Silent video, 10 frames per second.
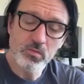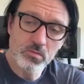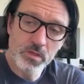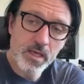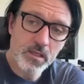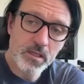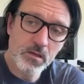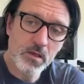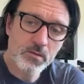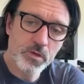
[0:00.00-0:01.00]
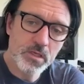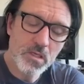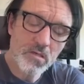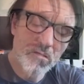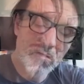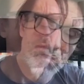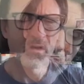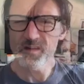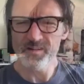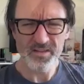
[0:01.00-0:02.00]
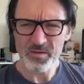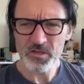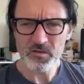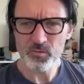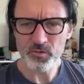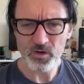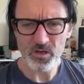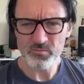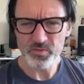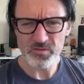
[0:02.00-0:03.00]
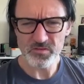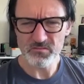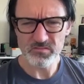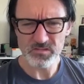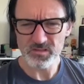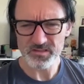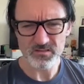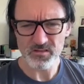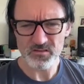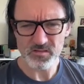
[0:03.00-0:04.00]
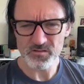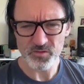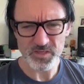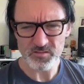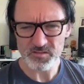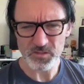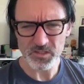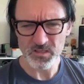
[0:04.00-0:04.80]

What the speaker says: yeah. Like I don't know, how many did we write, Bernard? Was it like close to 20 or something?